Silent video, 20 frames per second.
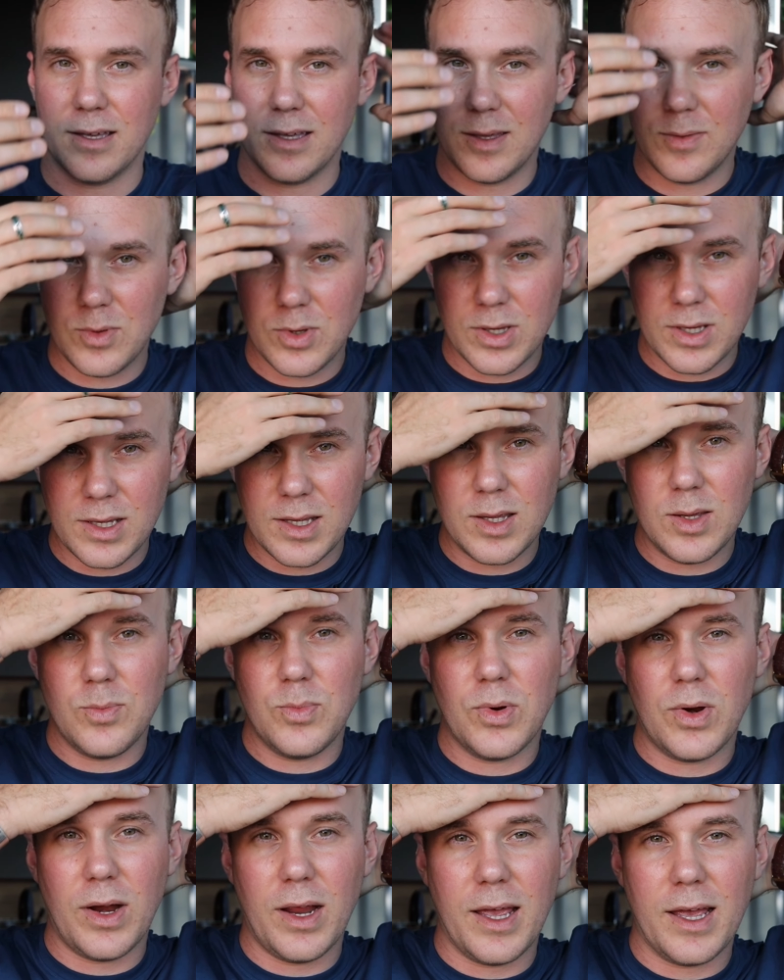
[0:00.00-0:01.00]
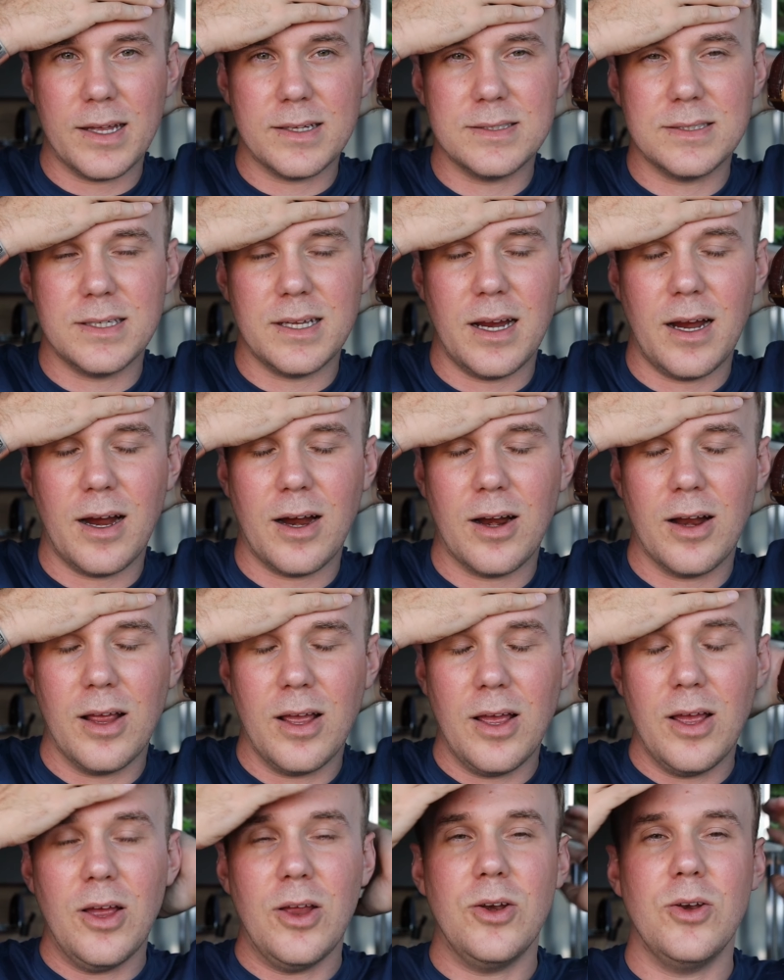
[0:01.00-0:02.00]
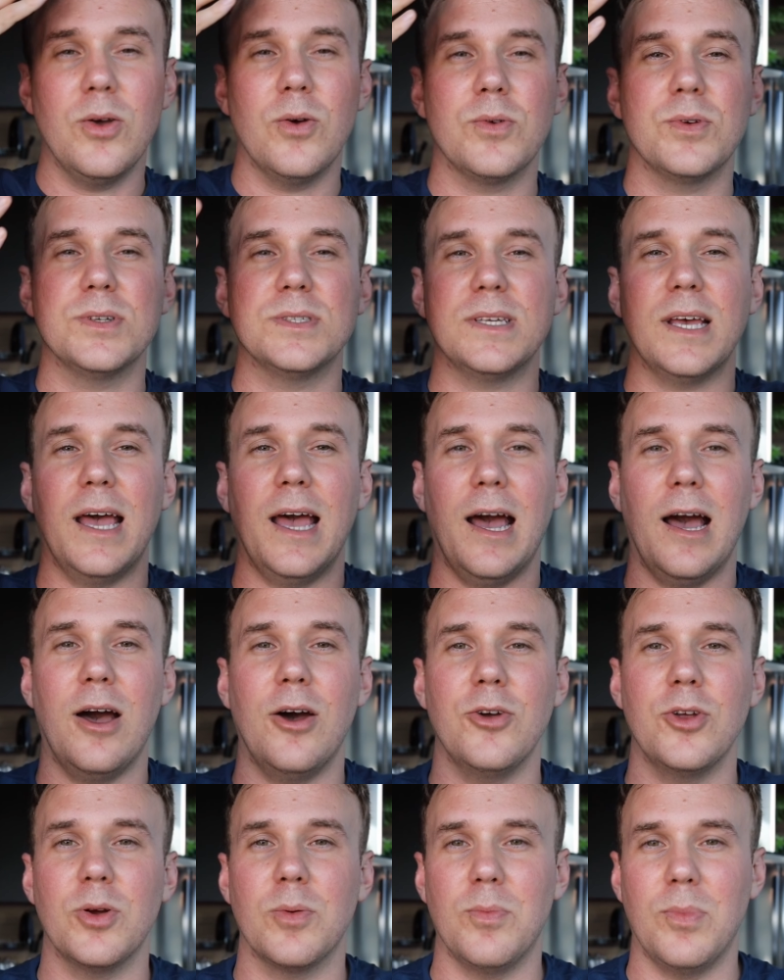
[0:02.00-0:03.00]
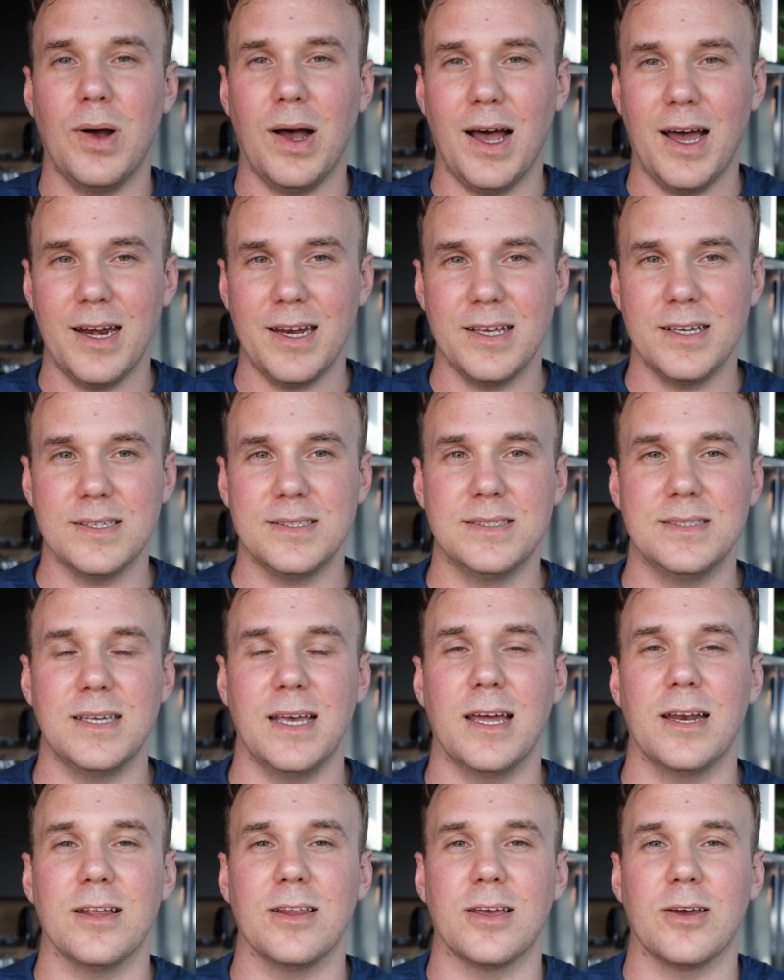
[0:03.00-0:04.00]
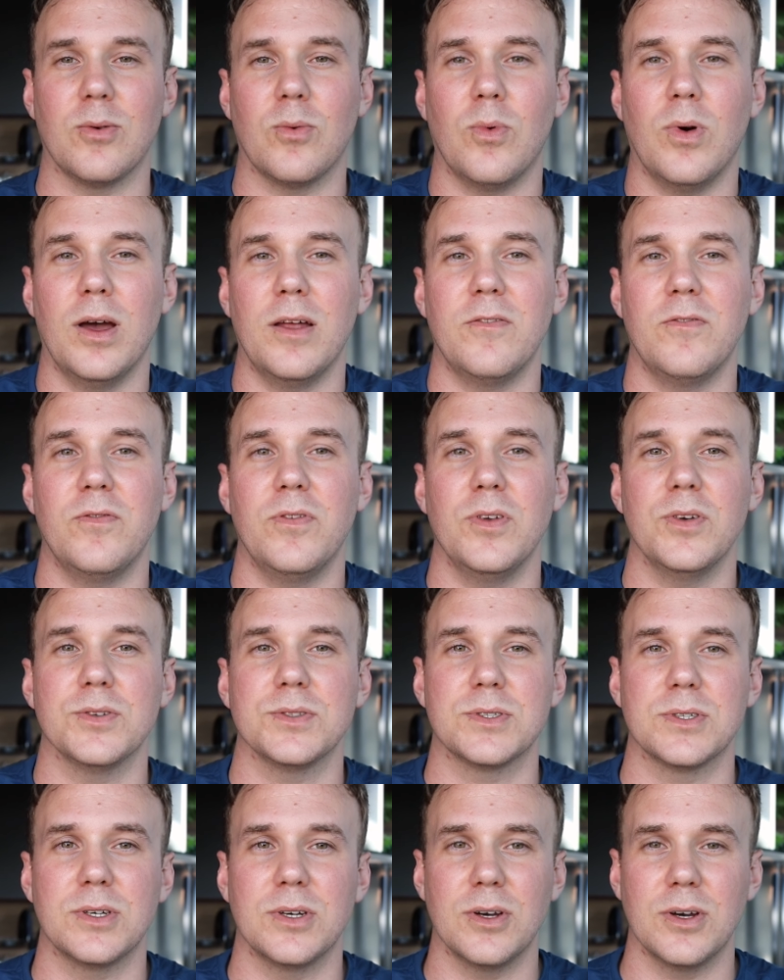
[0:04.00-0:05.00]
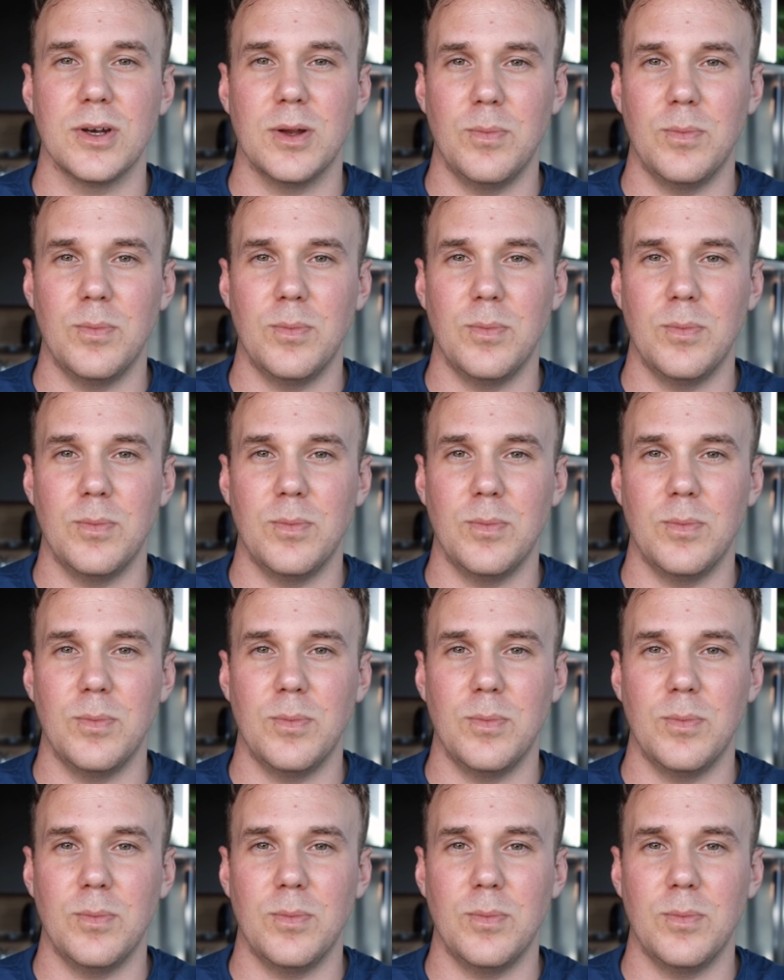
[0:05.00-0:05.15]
You can keep your hands there, Notice how your body is settling, what feels good